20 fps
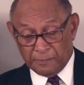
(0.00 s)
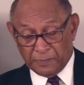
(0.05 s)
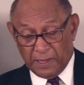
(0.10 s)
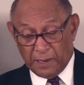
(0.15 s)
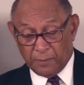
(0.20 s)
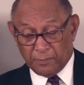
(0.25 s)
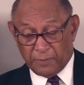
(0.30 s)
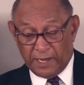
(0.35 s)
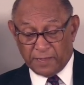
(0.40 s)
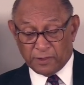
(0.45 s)

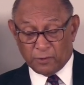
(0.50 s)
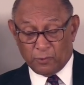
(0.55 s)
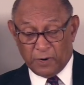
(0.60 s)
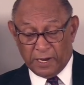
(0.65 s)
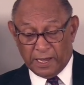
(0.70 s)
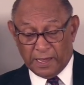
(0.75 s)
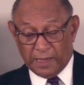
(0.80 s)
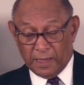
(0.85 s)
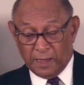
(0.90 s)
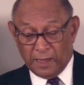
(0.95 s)
And by the
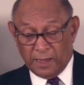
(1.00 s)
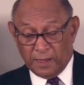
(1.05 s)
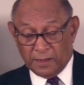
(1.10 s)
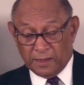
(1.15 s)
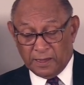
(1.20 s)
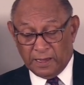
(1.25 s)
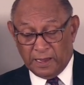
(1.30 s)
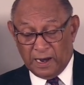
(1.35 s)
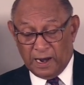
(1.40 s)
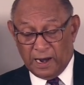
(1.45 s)
way,
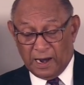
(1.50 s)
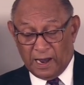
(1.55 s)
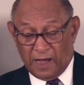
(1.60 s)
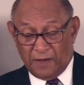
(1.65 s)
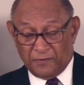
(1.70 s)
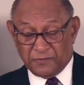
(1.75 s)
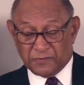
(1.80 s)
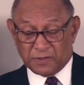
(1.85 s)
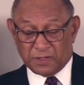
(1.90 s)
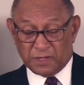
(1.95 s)
he
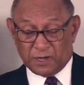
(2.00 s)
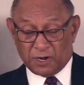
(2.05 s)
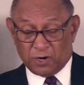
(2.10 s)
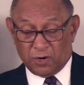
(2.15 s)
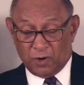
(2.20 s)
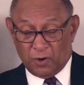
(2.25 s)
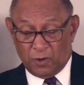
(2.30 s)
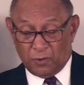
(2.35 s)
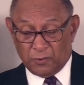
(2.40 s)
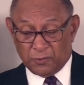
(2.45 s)
loves the
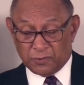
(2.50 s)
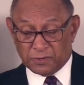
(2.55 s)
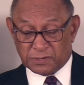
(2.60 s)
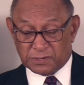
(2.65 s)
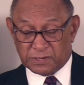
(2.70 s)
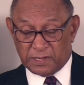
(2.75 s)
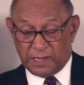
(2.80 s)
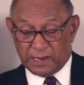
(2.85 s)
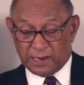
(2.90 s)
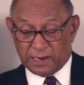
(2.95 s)

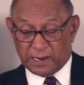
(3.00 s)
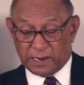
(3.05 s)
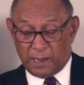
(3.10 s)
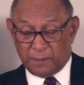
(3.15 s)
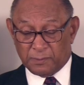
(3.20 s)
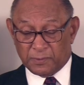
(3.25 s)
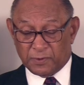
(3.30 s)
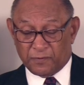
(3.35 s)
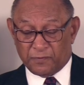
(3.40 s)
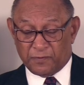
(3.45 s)
clothes that
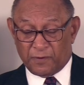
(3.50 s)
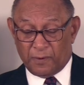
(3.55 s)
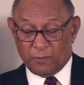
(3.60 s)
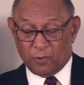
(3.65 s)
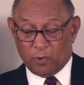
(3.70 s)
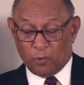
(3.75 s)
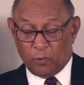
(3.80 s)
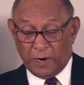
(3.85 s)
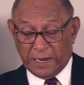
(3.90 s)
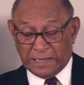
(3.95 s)
comes from
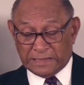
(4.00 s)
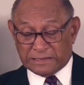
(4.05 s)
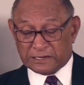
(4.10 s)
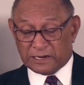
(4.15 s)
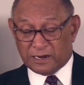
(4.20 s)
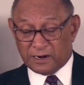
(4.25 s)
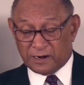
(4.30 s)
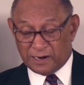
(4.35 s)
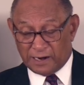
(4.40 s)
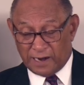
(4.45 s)
quaint
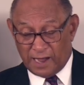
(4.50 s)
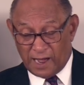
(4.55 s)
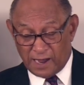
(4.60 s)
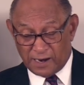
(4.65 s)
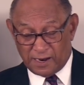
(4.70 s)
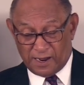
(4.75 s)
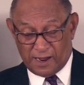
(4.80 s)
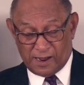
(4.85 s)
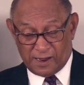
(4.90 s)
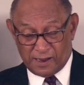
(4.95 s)

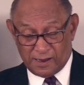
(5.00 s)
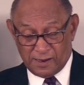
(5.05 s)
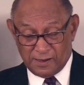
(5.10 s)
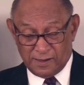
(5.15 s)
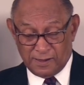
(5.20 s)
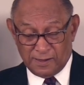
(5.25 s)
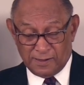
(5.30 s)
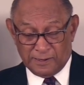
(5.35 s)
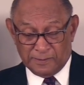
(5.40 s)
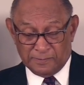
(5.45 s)
Granada.
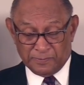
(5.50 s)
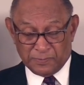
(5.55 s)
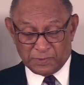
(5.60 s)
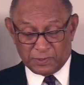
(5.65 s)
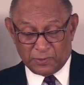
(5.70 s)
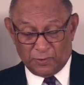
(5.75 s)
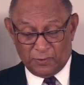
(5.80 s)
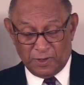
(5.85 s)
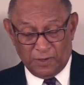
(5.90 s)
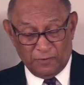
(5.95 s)

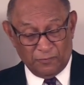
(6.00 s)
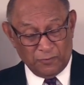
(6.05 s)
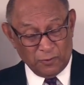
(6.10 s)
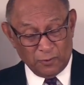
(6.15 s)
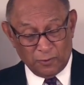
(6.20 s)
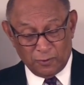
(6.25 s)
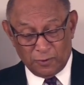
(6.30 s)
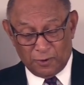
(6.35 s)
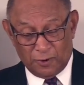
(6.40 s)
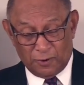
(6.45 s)
So if
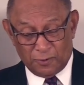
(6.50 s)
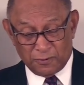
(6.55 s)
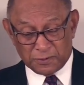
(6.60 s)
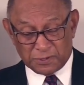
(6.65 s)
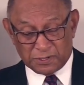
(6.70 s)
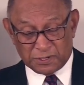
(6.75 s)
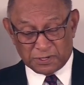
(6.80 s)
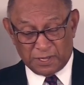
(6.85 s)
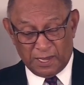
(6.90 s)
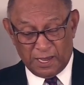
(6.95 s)
you don't
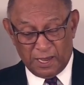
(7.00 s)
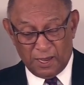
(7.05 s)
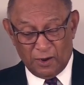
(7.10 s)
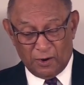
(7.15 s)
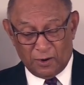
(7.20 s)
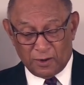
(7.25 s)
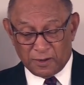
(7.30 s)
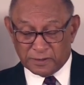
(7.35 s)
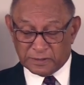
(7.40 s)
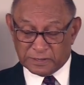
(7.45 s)
stay
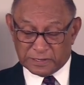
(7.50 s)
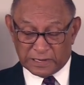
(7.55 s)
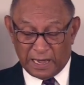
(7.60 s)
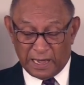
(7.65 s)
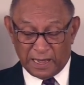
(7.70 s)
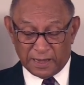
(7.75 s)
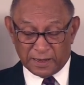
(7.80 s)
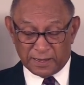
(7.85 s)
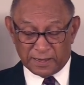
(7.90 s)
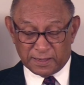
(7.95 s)
on
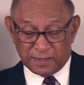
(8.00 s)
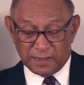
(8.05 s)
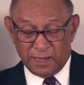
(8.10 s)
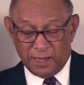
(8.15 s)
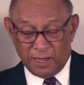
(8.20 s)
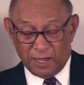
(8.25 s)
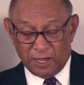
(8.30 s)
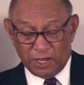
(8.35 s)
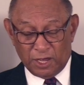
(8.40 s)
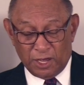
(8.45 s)
target,
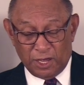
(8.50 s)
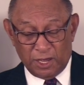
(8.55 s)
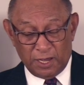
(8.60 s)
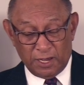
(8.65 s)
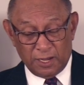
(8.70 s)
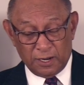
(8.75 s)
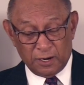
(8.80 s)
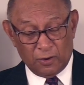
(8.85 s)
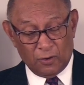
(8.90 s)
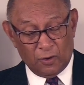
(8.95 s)

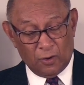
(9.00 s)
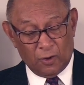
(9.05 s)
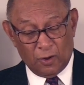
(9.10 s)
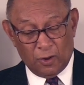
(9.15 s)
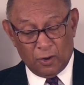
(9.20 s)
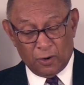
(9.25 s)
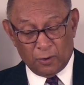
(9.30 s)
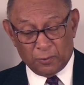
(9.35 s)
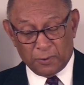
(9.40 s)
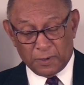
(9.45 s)
he'll
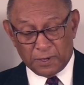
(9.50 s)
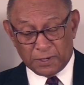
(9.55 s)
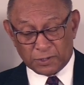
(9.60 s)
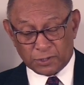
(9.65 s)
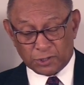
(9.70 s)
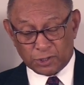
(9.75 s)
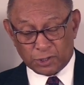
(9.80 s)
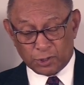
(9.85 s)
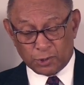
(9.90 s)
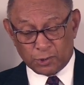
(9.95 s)

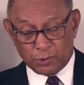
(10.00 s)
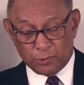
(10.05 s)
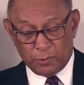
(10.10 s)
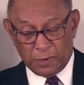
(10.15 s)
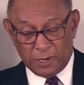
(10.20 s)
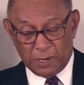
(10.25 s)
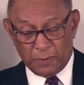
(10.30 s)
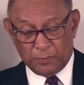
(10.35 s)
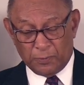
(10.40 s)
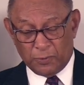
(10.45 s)
always
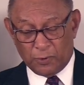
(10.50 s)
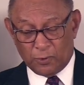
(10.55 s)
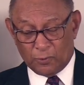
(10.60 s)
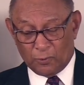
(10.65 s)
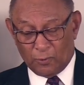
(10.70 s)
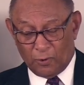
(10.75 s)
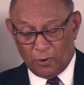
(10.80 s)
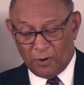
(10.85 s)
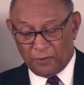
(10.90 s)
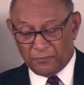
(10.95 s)
sweep
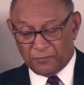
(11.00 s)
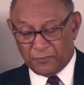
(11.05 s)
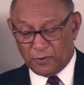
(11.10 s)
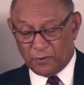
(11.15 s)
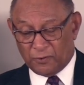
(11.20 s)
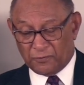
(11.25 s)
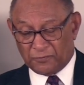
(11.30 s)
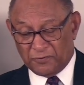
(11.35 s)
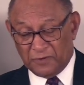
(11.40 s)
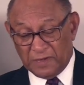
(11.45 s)
you off
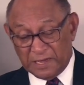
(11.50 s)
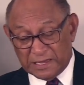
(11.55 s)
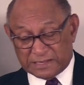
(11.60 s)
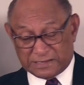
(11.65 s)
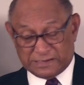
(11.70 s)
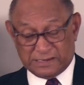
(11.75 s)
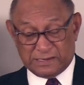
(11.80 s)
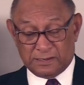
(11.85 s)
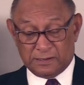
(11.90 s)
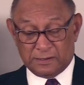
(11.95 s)
your
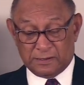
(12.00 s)
feet.